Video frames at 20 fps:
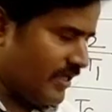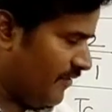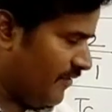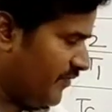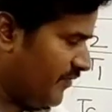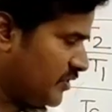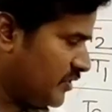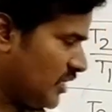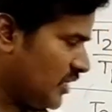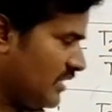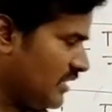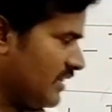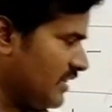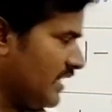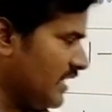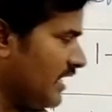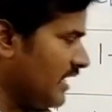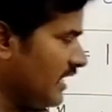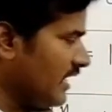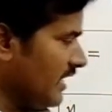
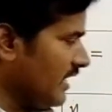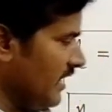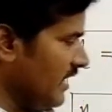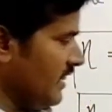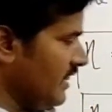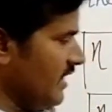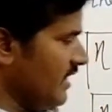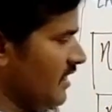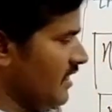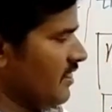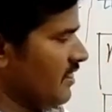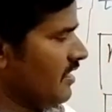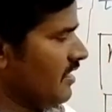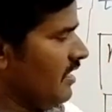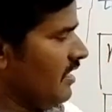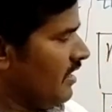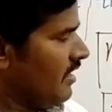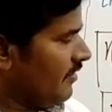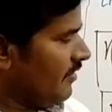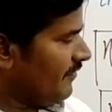Efficiency increases
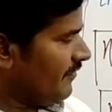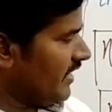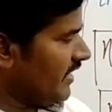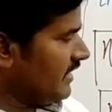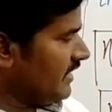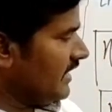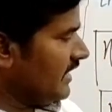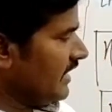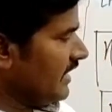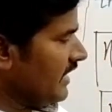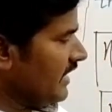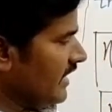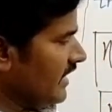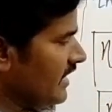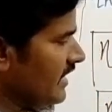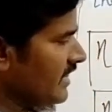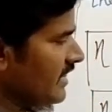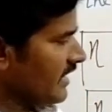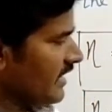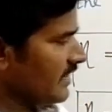when
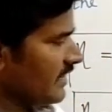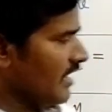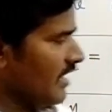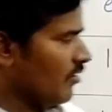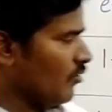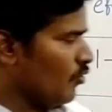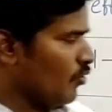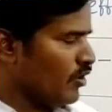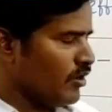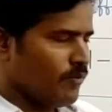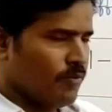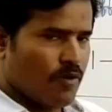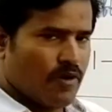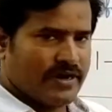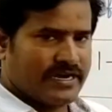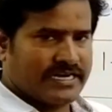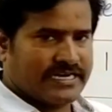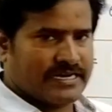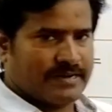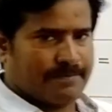decreasing the cold
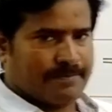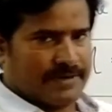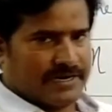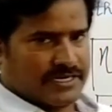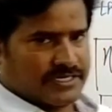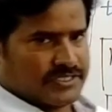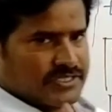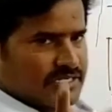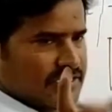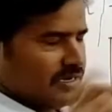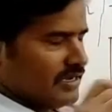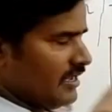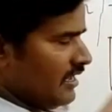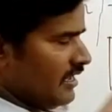body temperature.